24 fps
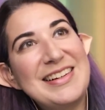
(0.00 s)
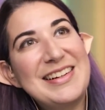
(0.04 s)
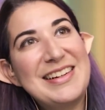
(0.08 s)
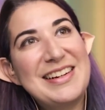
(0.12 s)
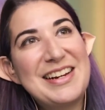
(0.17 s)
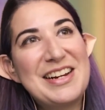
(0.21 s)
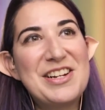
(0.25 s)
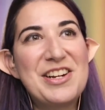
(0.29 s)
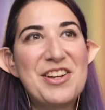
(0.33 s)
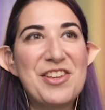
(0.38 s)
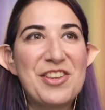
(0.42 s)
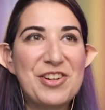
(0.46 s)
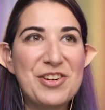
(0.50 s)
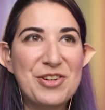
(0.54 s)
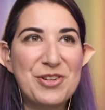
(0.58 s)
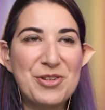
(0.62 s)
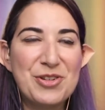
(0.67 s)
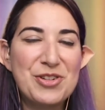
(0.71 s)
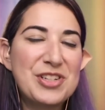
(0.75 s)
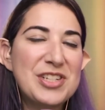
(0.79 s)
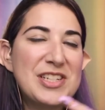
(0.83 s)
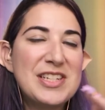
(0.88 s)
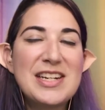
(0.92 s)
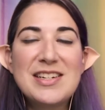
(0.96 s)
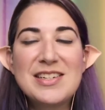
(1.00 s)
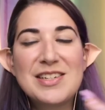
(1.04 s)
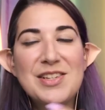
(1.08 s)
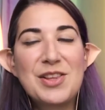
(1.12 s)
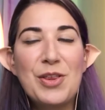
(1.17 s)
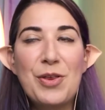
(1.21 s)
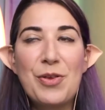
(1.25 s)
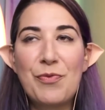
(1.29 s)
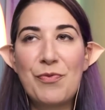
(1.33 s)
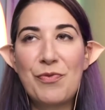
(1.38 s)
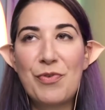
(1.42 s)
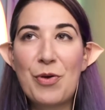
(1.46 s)
1/6
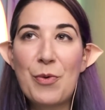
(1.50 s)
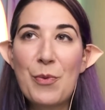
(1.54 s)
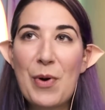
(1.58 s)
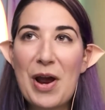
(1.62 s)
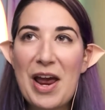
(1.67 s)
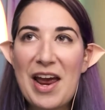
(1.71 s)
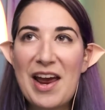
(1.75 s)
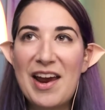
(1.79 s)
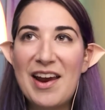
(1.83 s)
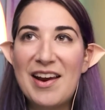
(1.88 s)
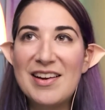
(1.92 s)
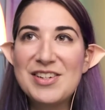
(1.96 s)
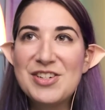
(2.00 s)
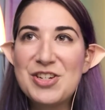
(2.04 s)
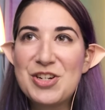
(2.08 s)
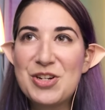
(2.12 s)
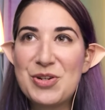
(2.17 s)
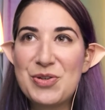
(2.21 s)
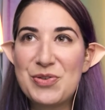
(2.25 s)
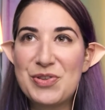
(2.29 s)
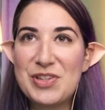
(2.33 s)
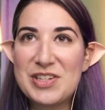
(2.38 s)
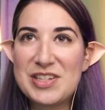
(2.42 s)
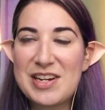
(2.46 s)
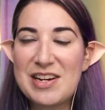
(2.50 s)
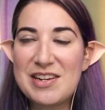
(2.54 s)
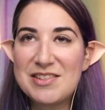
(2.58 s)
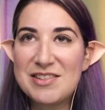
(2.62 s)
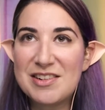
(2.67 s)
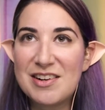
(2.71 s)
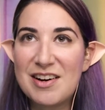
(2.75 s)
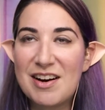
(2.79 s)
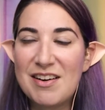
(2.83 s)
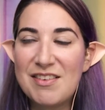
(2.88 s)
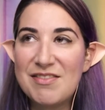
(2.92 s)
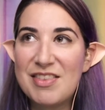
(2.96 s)
of the way to the center
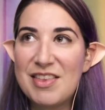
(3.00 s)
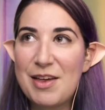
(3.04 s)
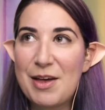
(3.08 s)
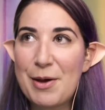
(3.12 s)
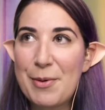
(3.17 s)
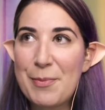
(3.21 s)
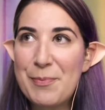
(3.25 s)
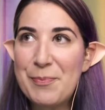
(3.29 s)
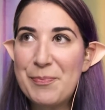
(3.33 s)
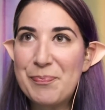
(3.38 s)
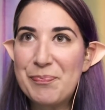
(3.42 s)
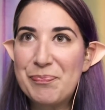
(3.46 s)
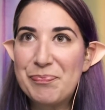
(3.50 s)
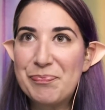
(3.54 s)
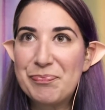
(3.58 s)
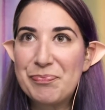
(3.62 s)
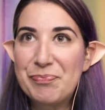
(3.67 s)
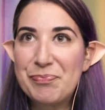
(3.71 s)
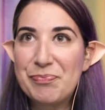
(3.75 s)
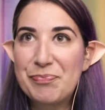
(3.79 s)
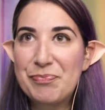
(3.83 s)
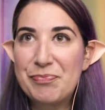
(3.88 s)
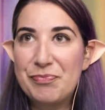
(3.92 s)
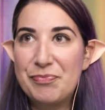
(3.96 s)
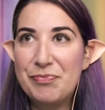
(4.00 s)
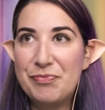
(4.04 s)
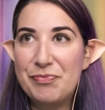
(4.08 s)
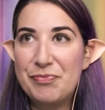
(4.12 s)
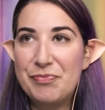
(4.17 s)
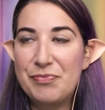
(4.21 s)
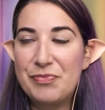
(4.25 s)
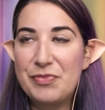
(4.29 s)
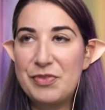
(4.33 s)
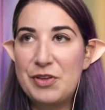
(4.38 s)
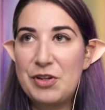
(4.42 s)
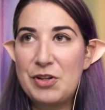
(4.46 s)
of the
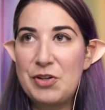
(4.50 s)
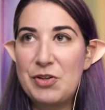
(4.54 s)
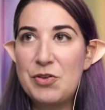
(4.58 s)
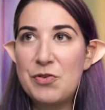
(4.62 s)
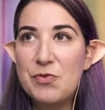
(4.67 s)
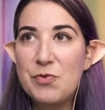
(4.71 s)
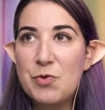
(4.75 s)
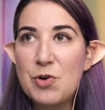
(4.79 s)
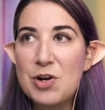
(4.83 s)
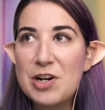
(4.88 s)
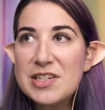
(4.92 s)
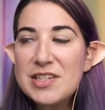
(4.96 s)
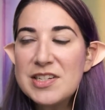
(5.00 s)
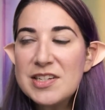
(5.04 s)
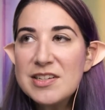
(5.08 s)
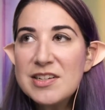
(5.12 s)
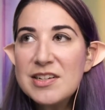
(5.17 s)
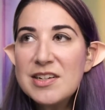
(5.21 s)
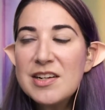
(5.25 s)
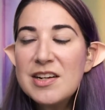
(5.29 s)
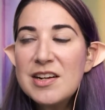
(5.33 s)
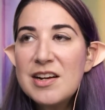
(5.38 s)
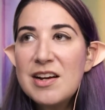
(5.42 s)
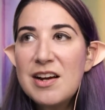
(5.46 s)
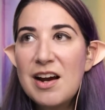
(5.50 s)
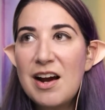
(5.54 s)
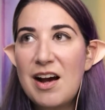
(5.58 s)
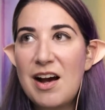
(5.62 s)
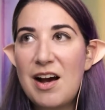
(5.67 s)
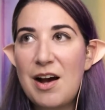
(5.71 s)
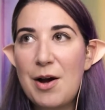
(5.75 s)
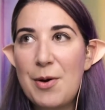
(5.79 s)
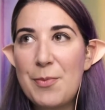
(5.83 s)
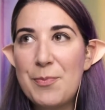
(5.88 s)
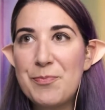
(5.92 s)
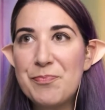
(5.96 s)
forest.
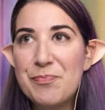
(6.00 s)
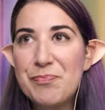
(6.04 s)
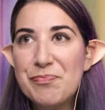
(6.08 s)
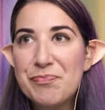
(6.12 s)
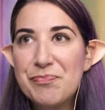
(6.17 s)
And